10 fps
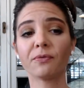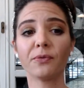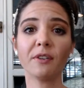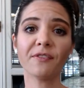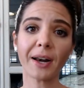
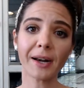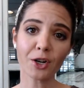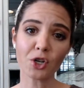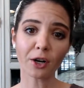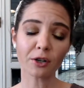You can find that
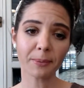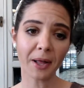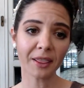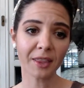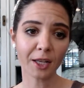Tractor
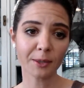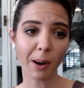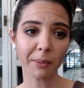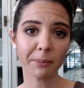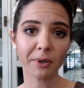Supply. I think it's
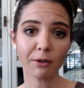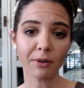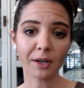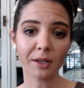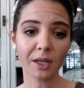probably pretty
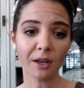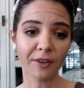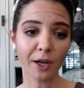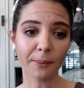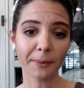readily
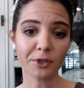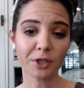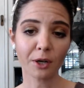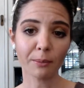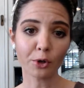available
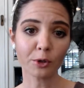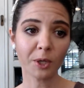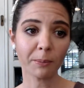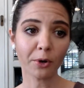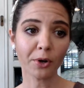to most
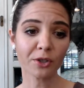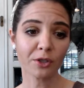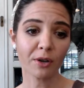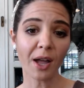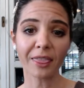people. And
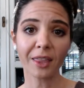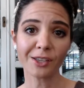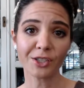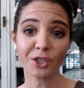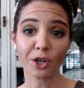so yeah, I think
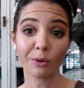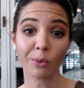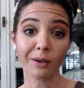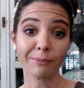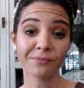this is a good
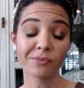one.